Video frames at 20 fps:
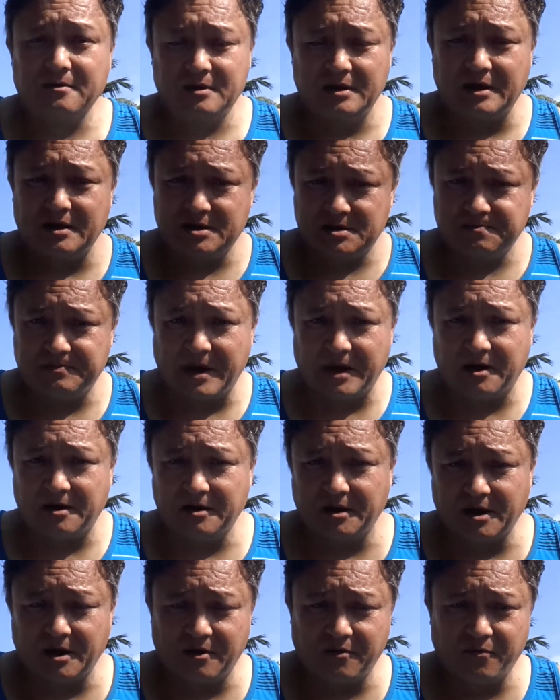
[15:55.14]
That's back
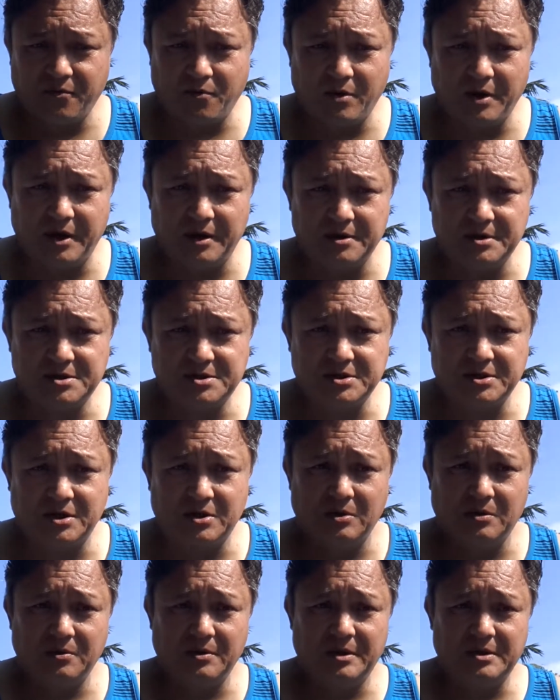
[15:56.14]
in California,
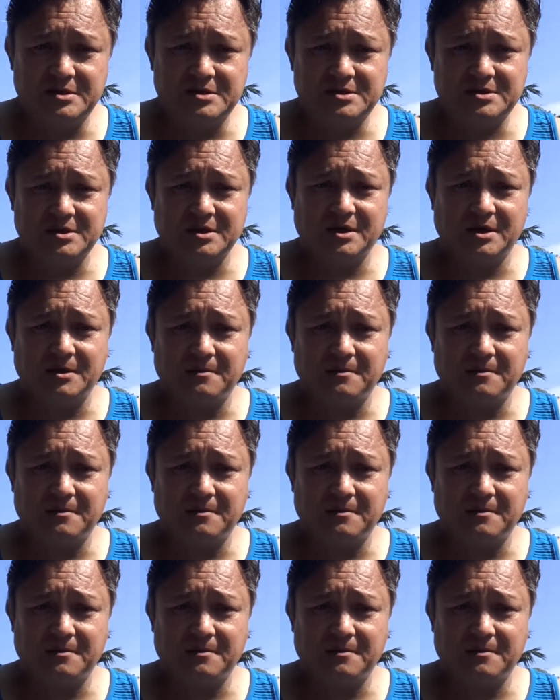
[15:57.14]
so it's